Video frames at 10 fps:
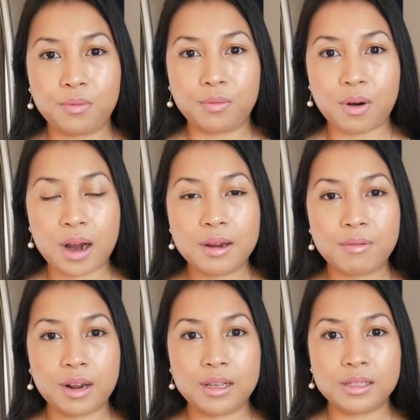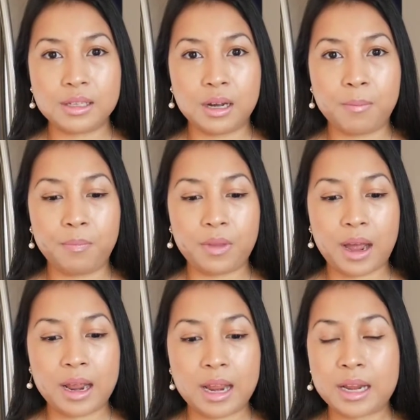fried rice,
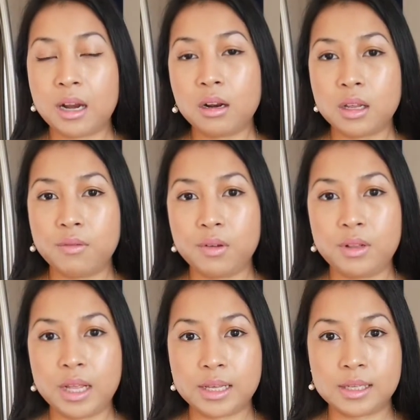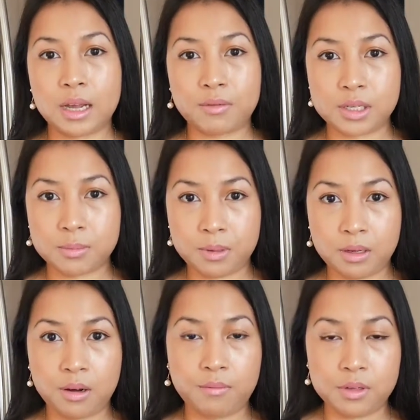I cannot give you the exact
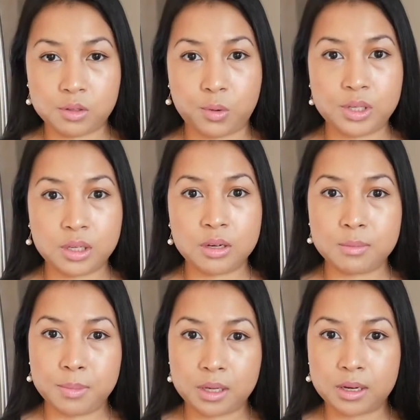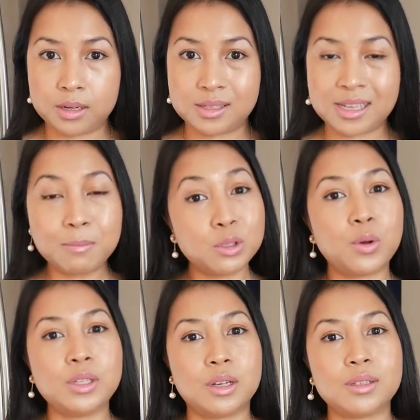recipe of the soy sauce because some
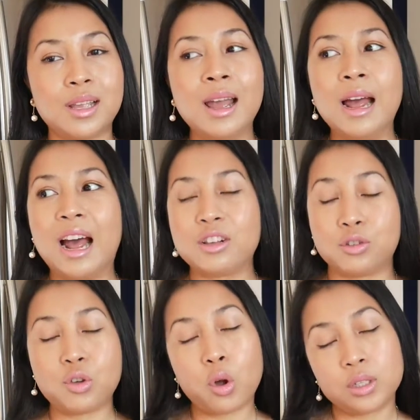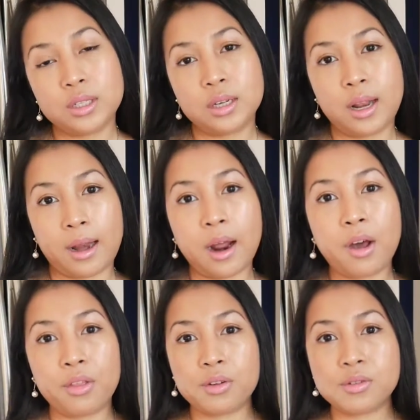soy sauce are saltier than
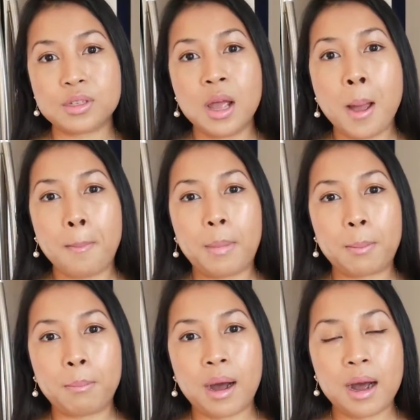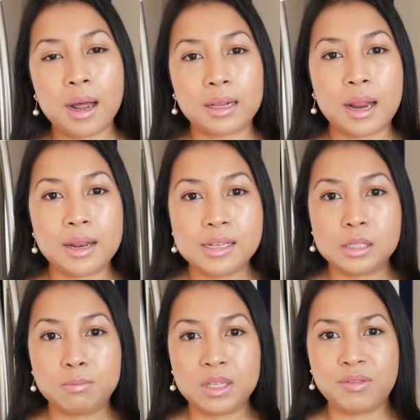others, but mine, this
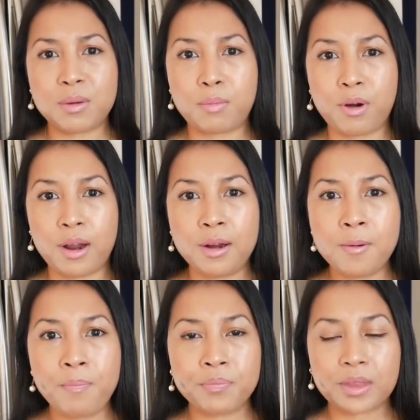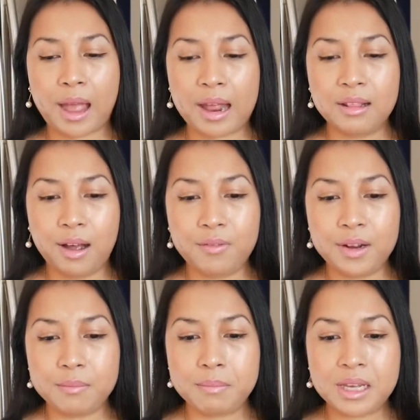specific brand, I love
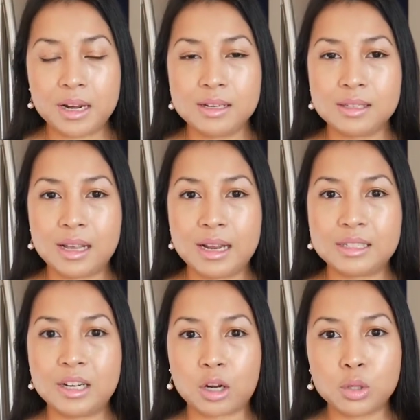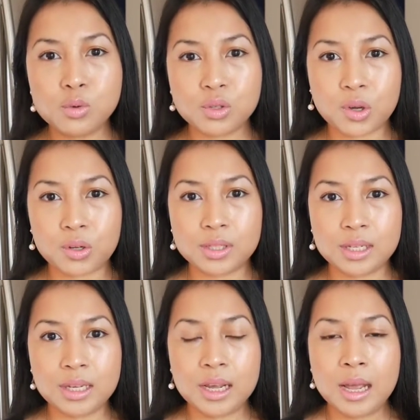it because it's not too
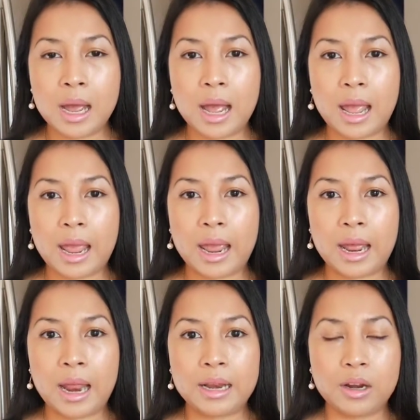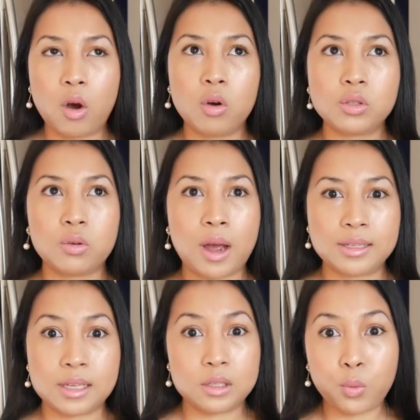salty and it also
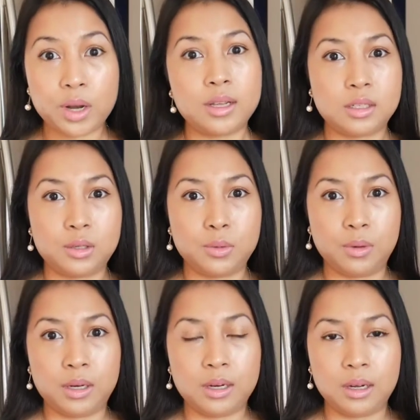has the sweetness to it.